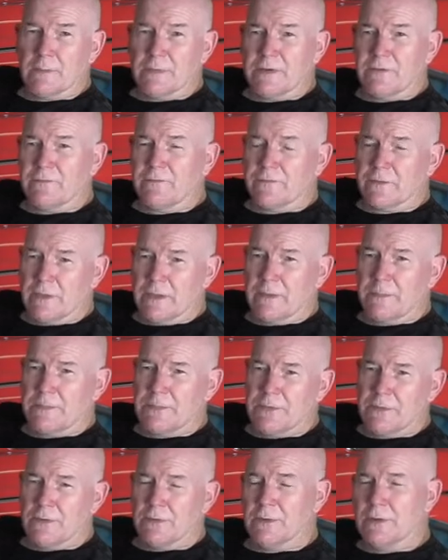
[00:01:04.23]
been
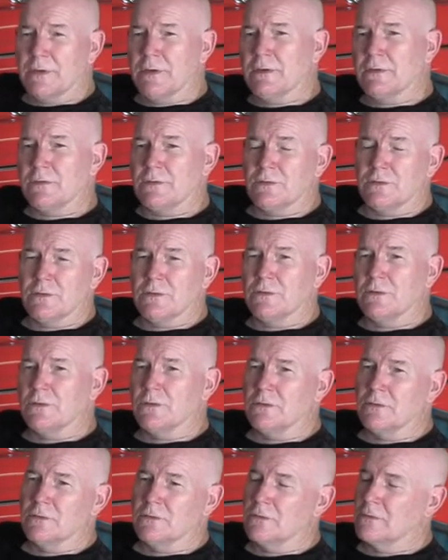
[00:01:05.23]
flipped
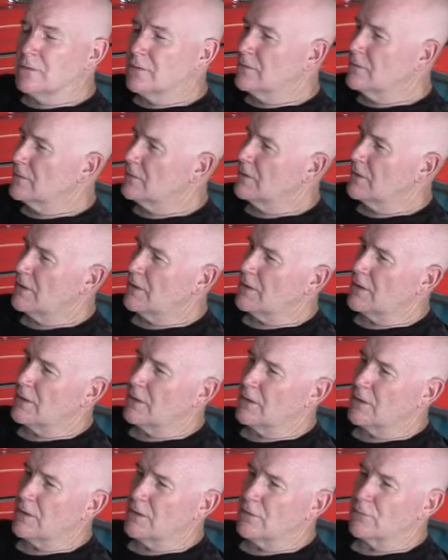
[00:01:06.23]
into
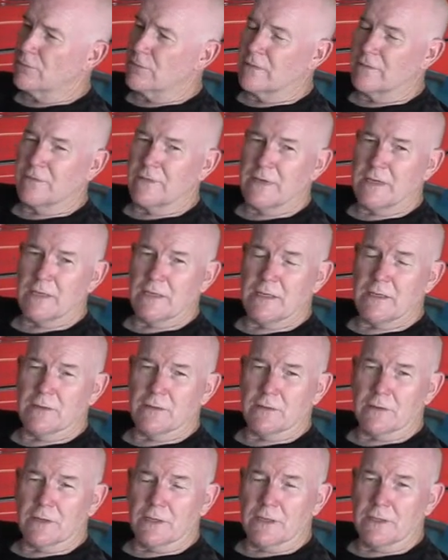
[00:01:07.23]
a ravine
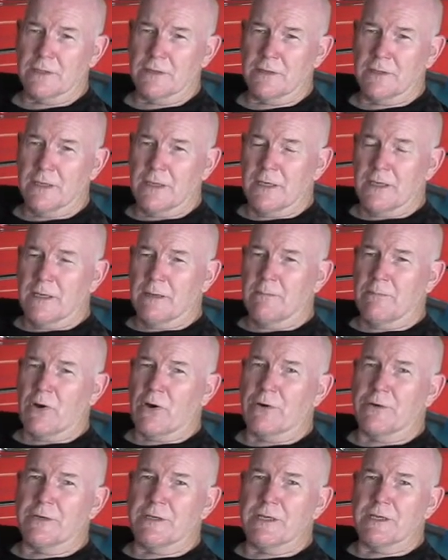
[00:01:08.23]
or a
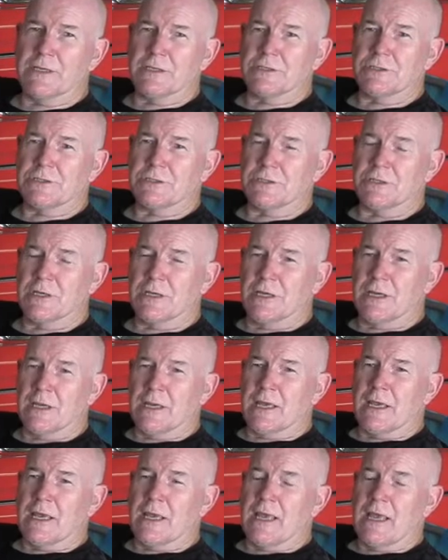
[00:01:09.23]
bar ditch
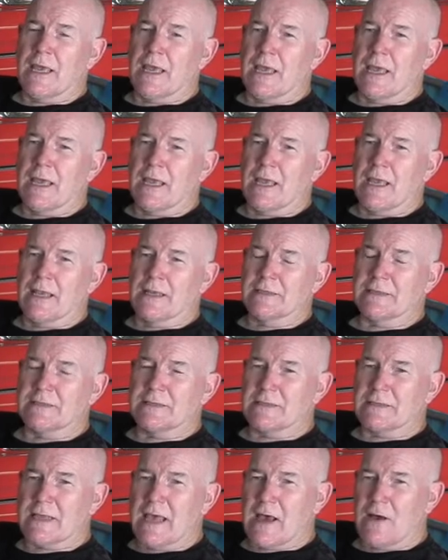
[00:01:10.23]
and
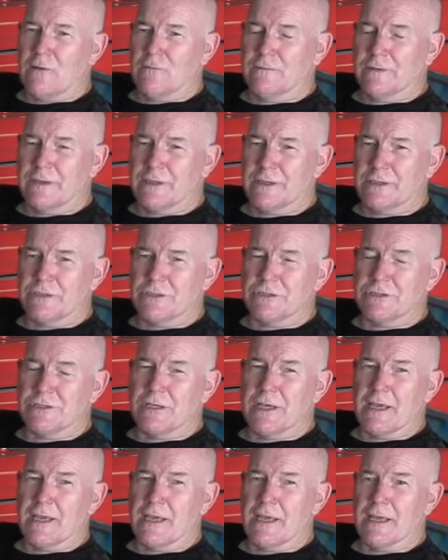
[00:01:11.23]
salvaged,
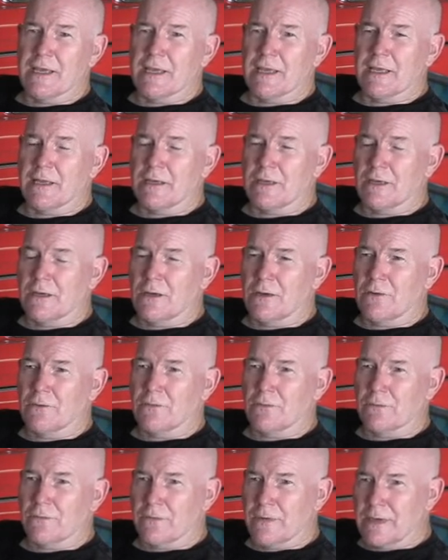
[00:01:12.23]
and a
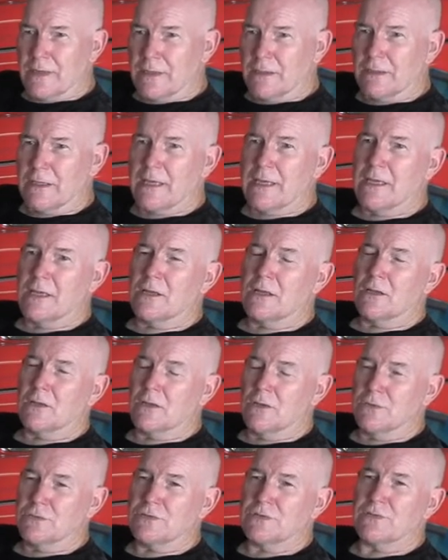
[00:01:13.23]
really
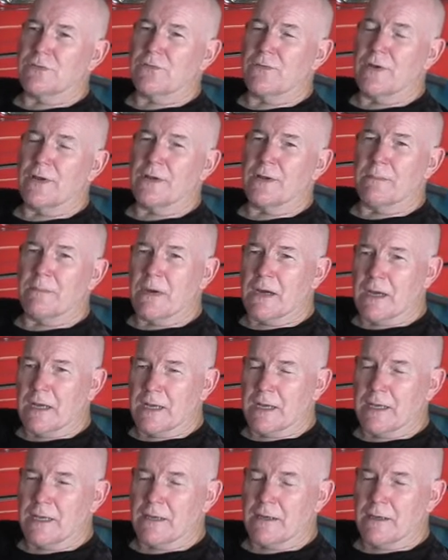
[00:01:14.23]
close friend of
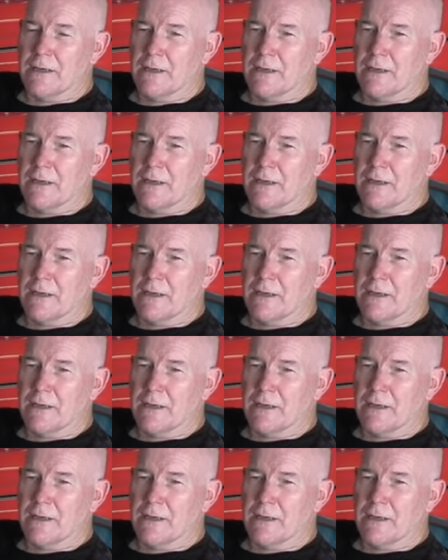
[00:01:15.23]
mine